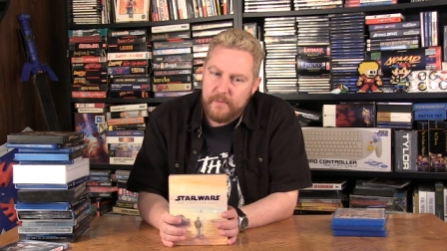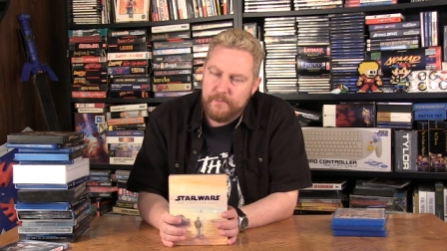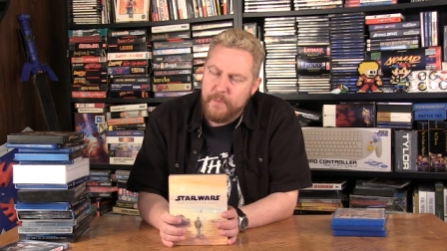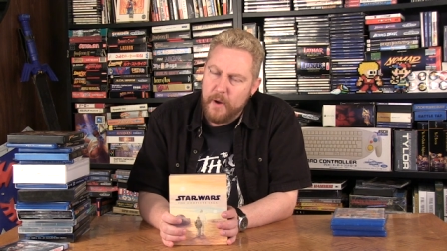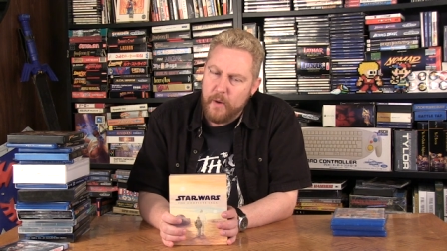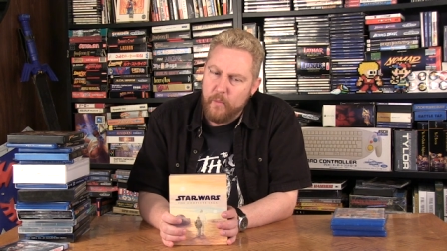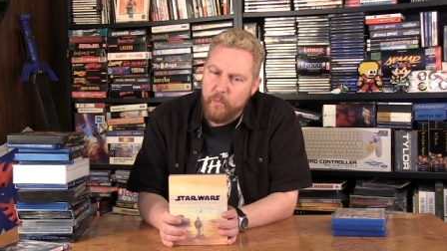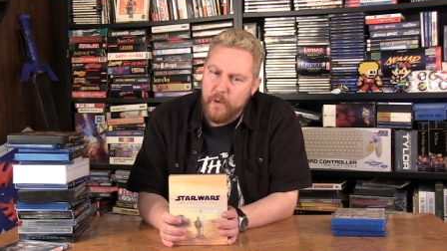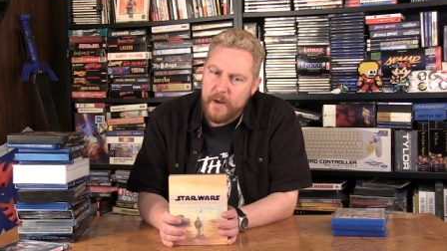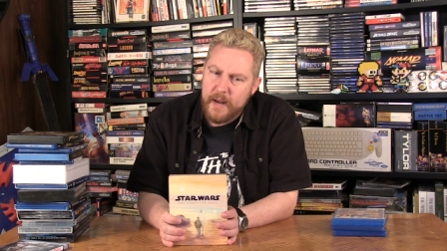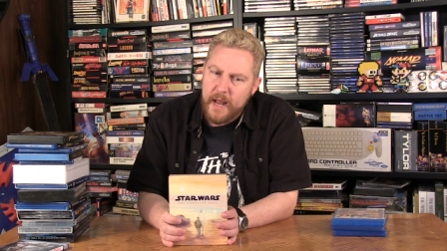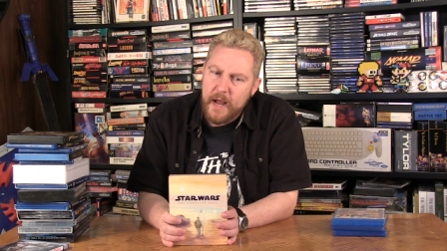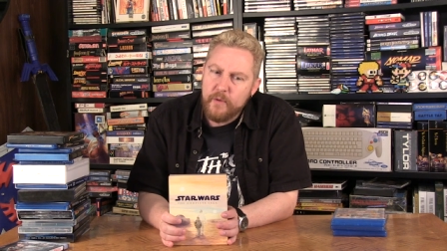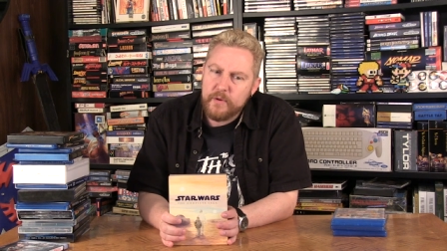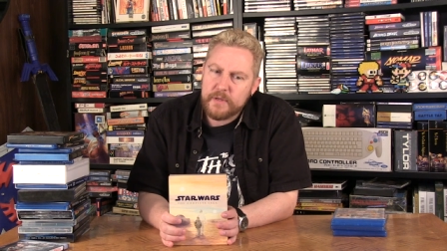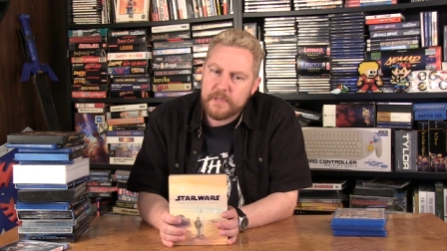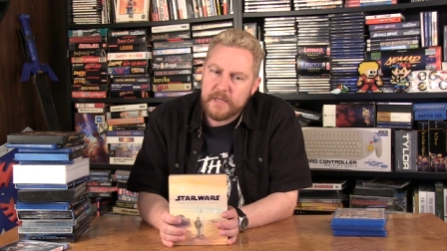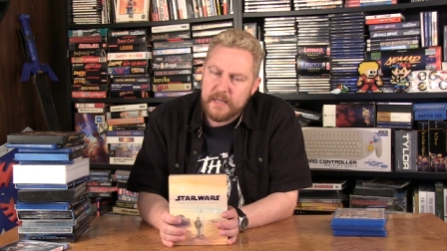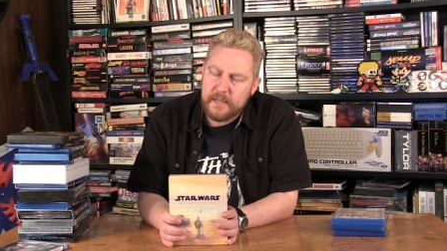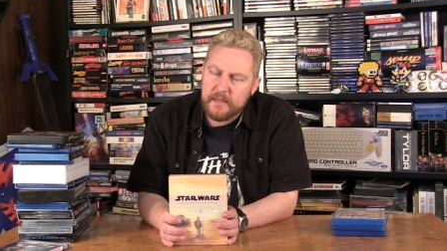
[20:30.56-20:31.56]
but when I
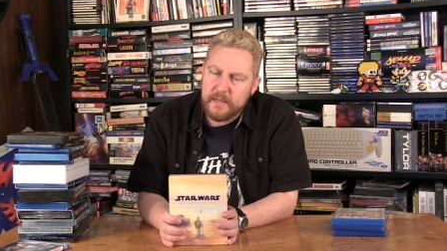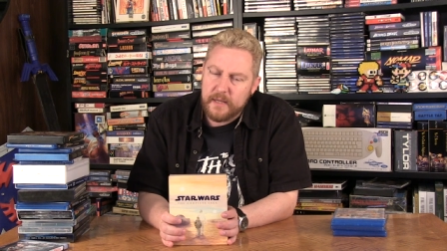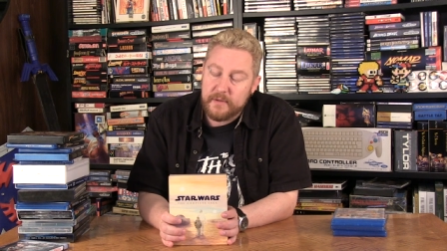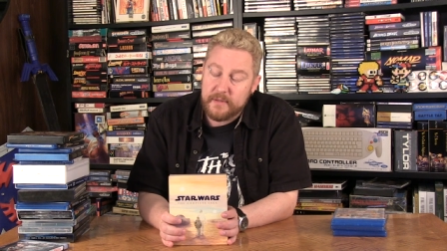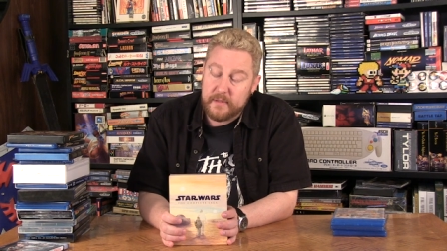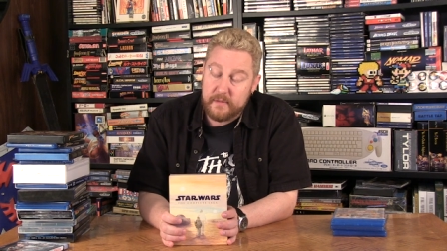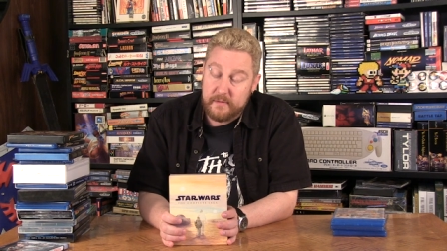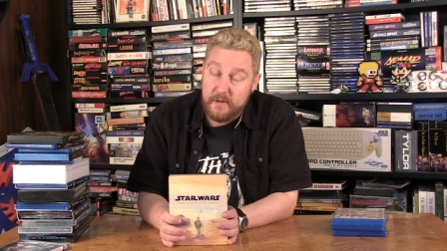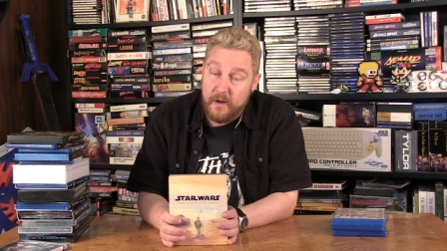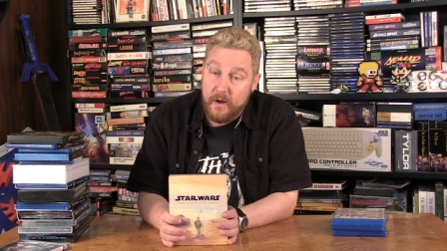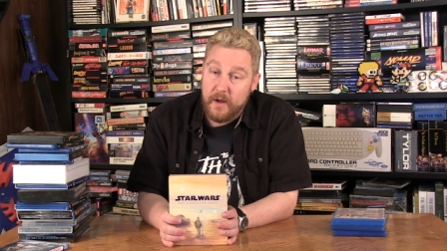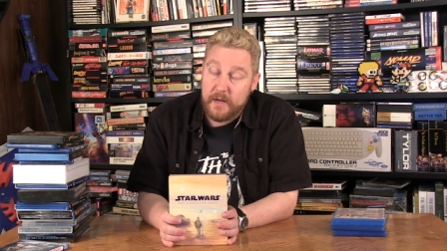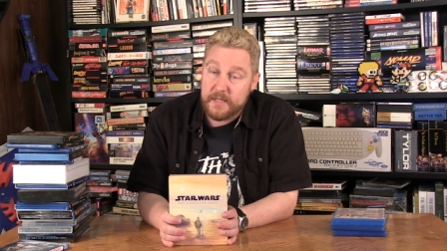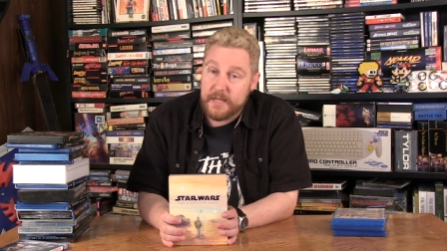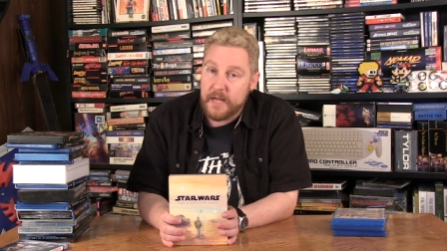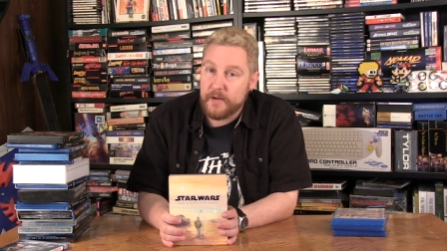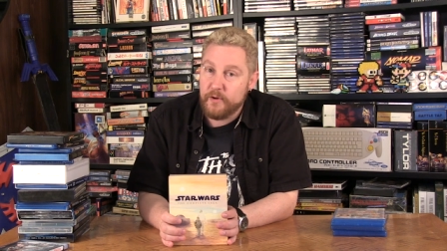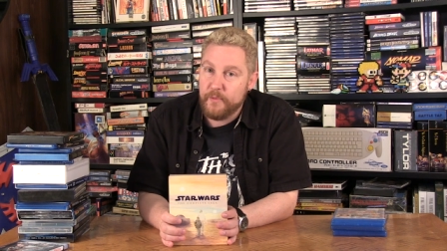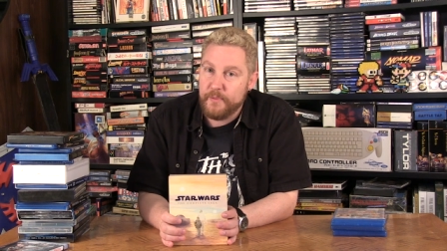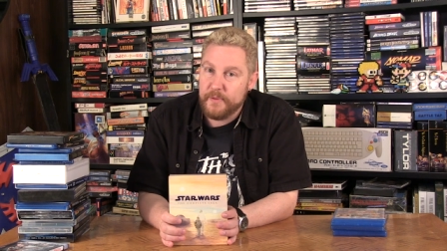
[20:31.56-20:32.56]
was in, is you know,
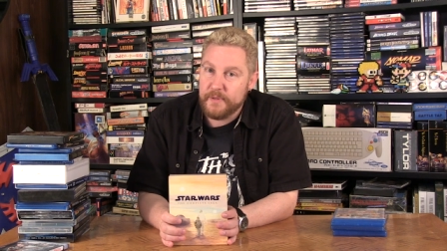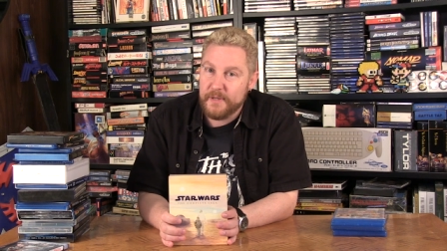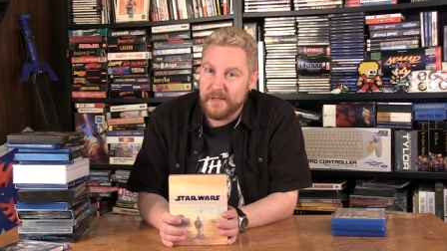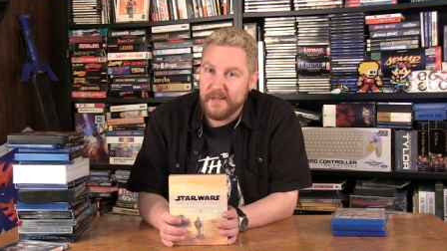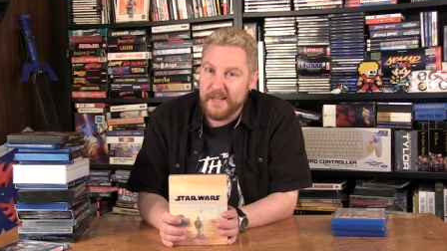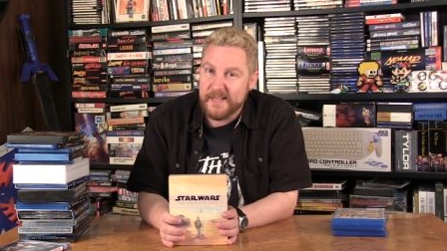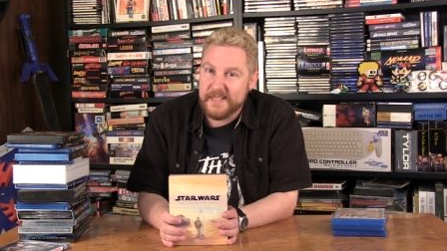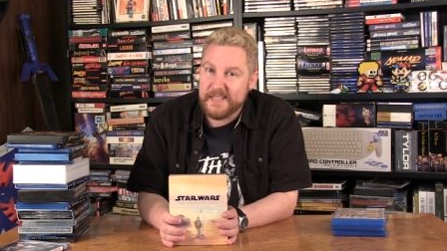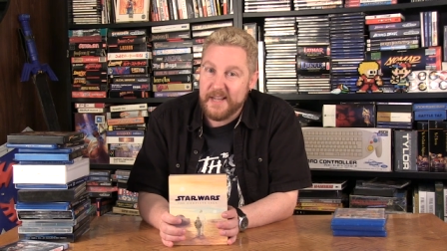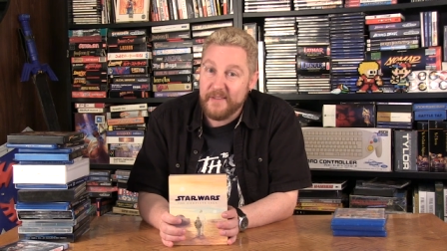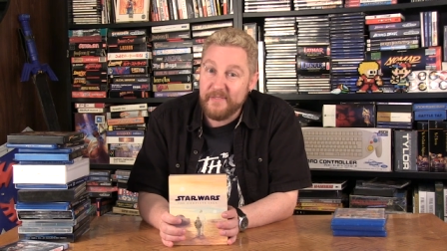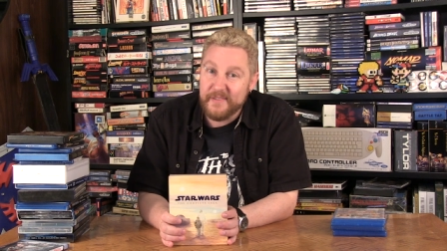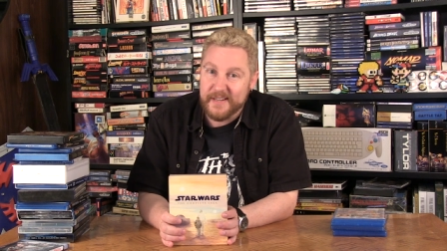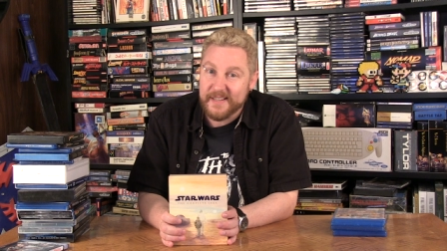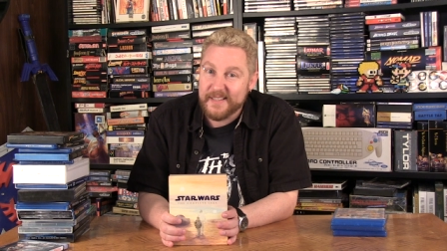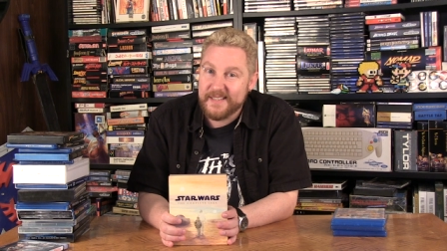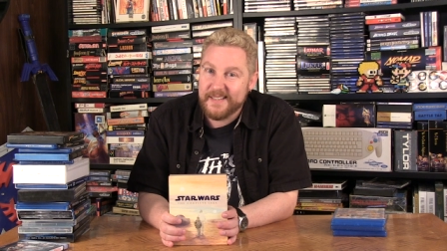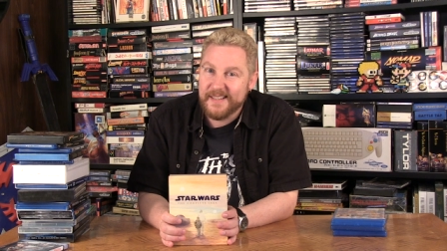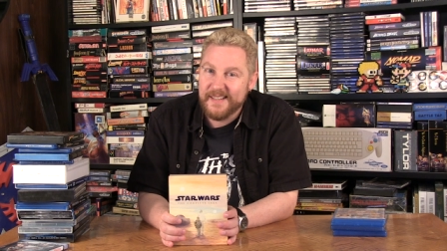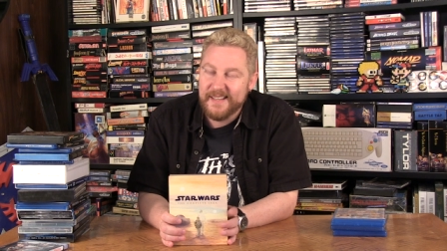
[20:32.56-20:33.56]
because I grew up in the late
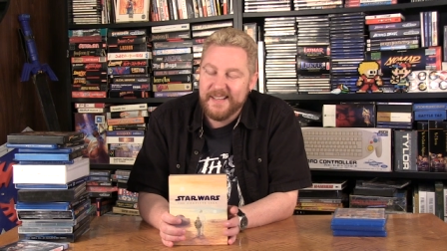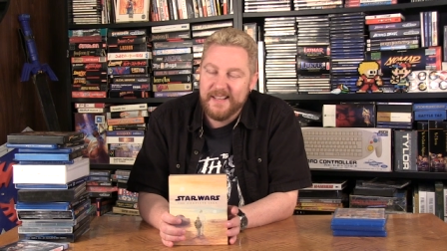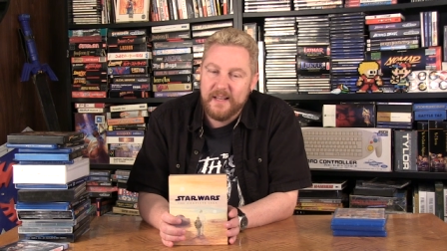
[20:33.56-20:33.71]
'70s,